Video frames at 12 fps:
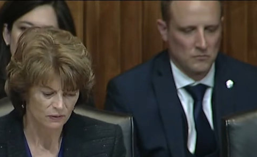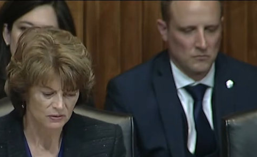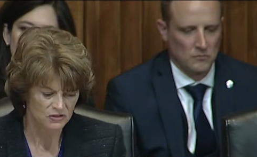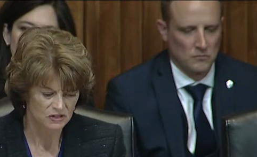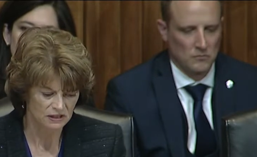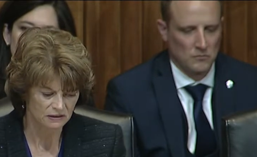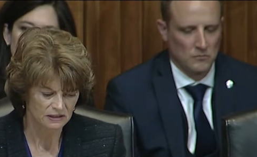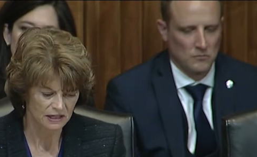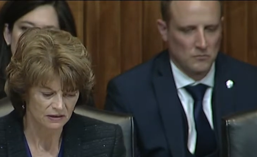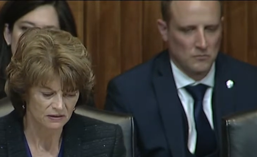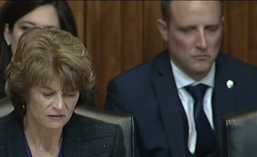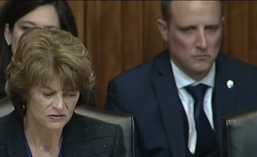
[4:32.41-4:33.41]
Speaker 1: for steel
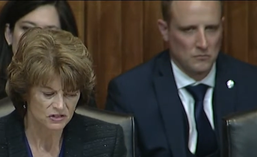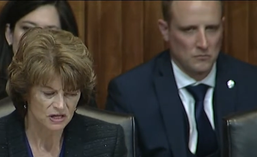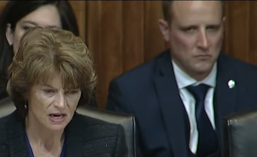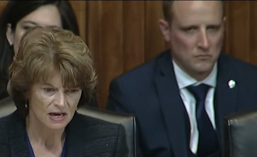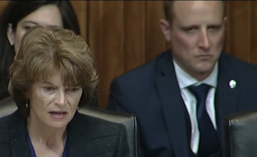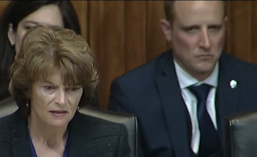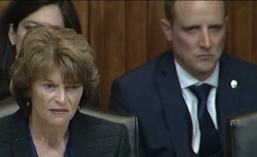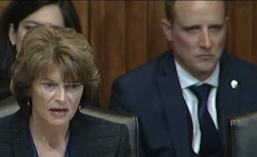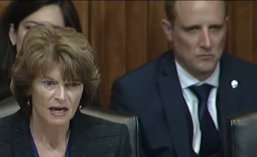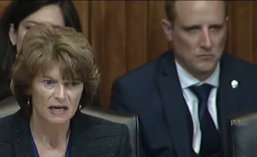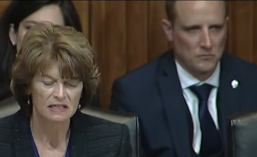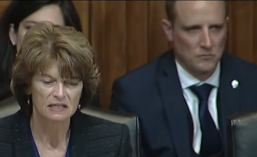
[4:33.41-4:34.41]
tariffs,
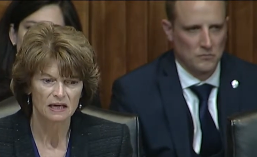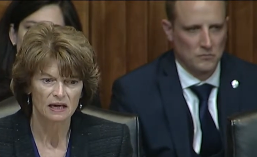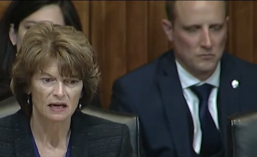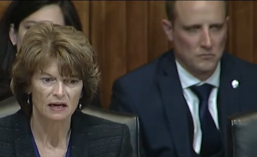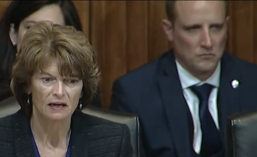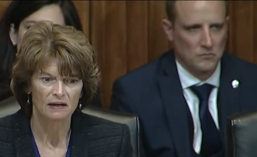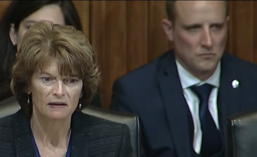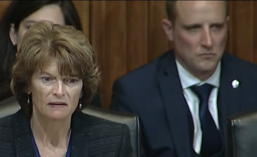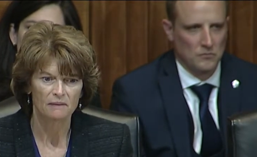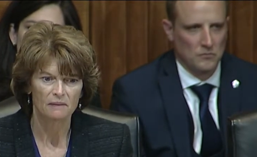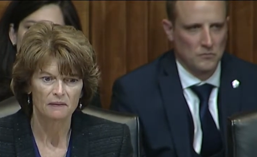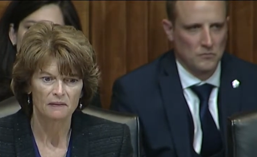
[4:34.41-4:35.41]
that
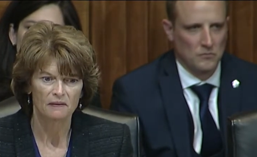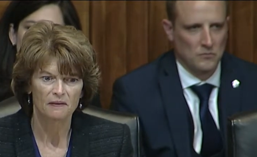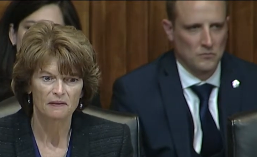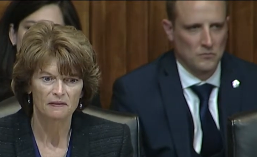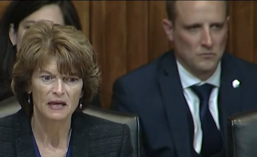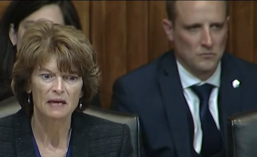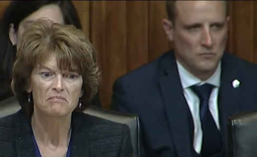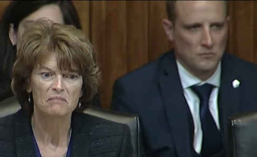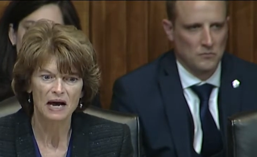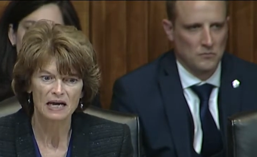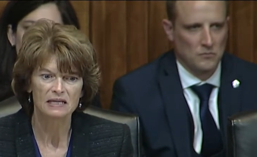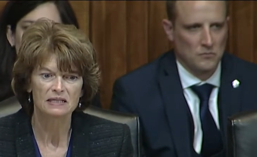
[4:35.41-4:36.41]
uh, they
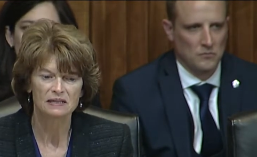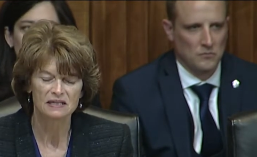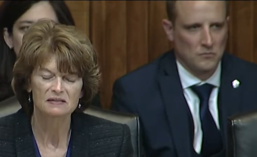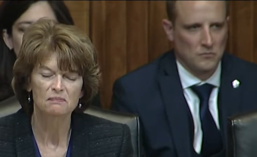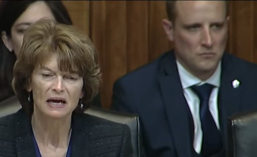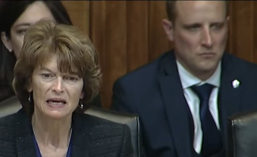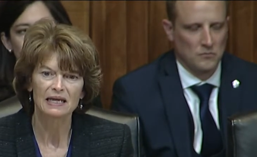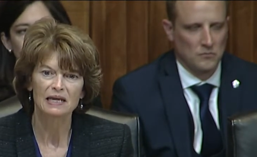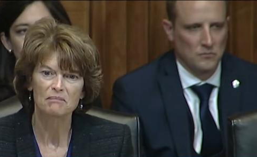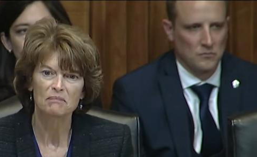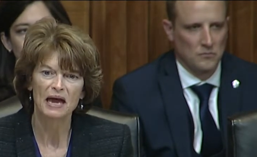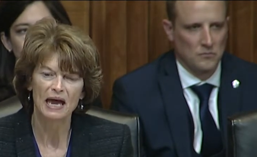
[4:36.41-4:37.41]
might, this might
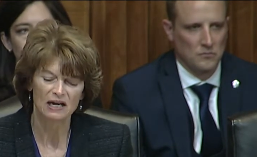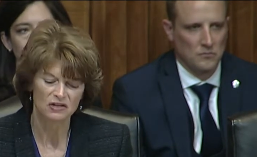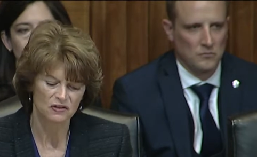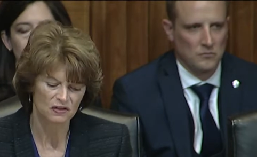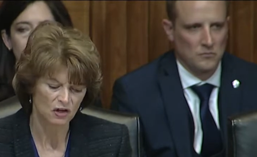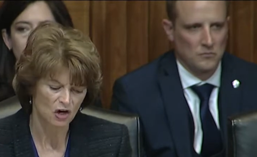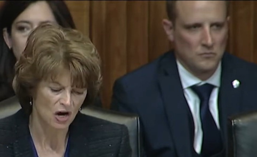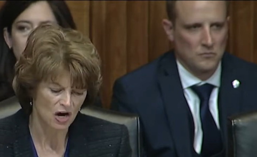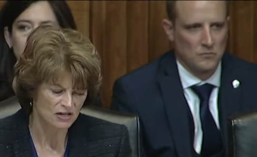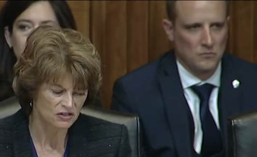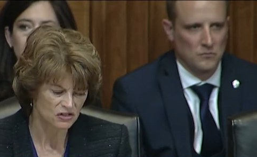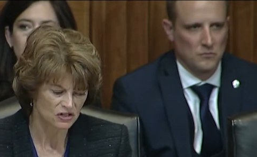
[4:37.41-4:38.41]
impact the
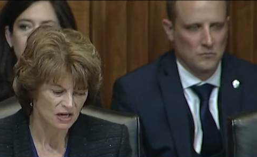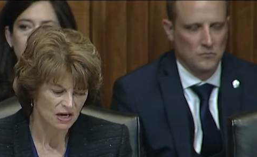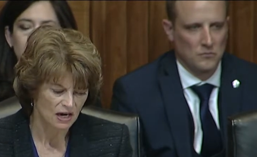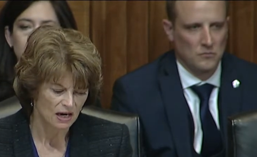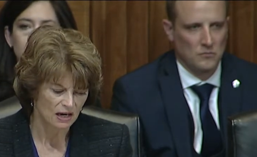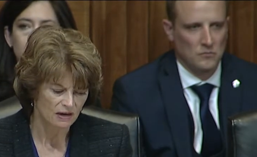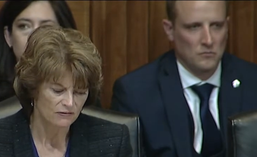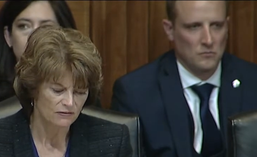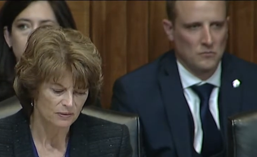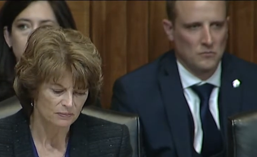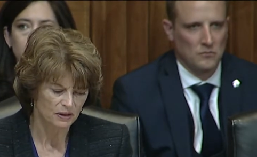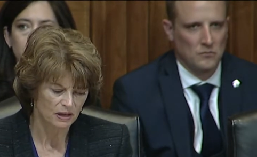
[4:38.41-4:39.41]
cost
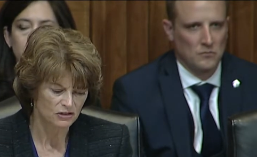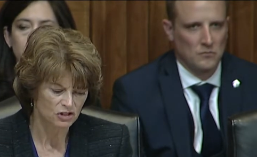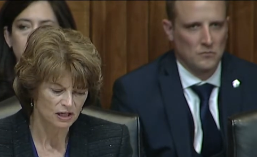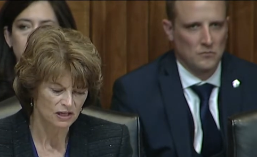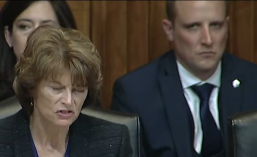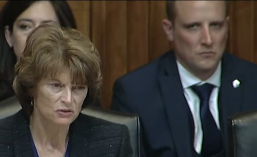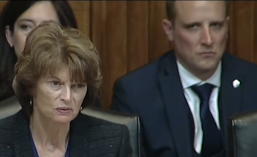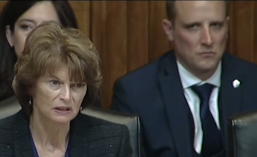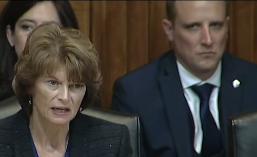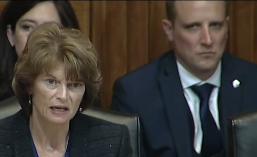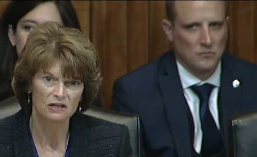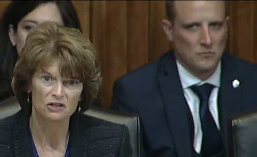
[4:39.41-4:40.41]
of the projects
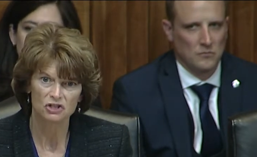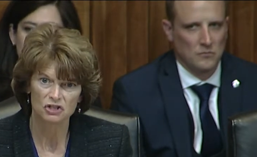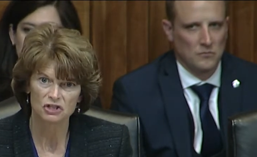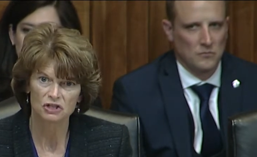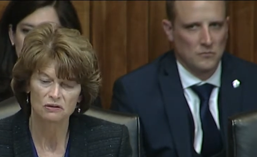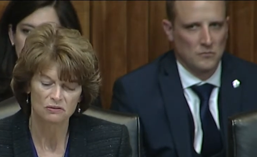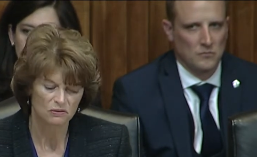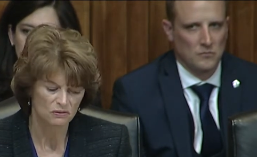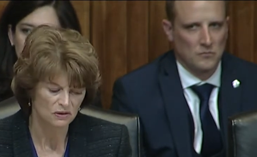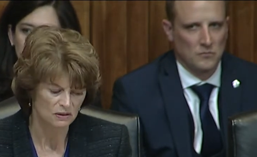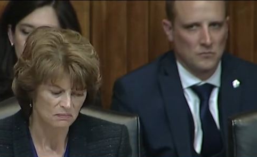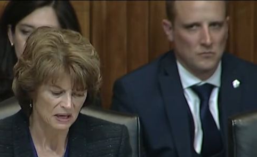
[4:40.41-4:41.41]
related
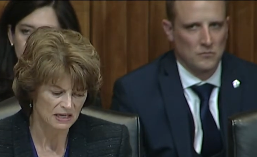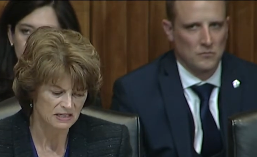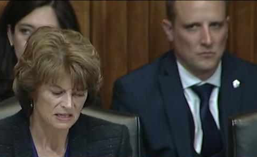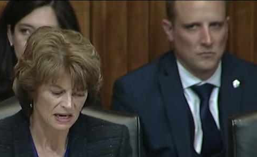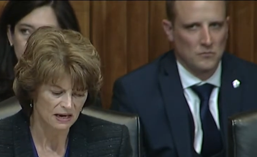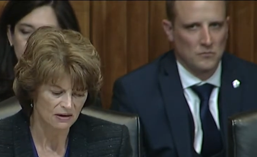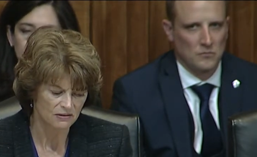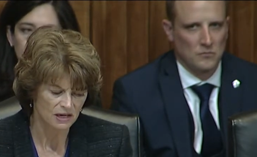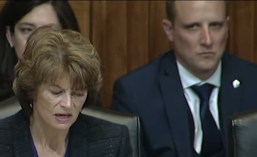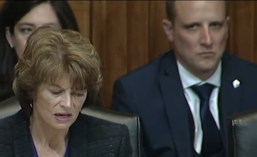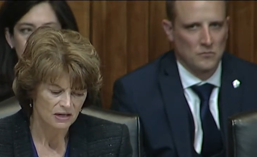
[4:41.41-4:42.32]
to the bed down.